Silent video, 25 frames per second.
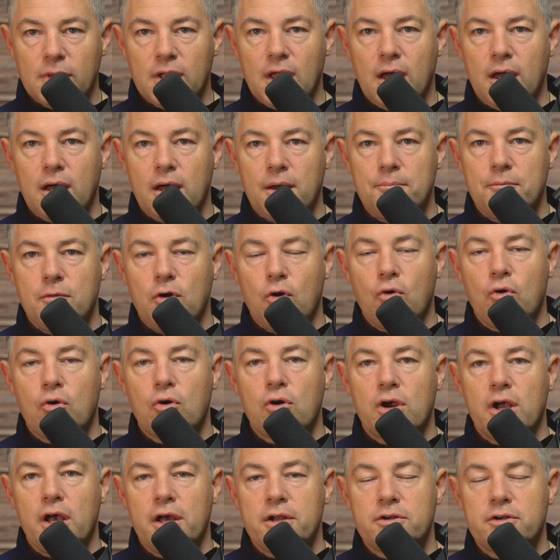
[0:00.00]

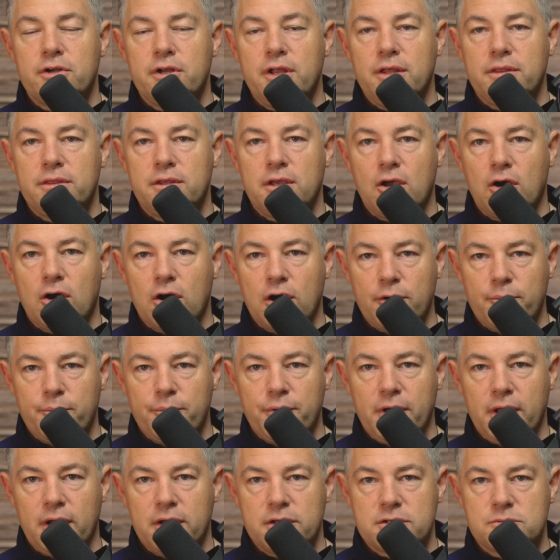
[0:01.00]
or underneath the
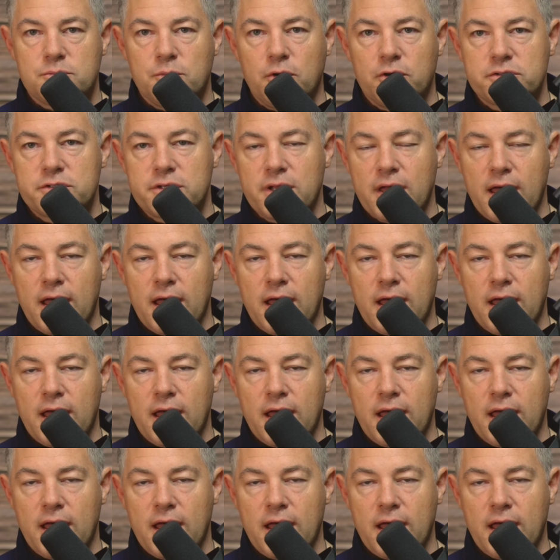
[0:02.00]
armpit is most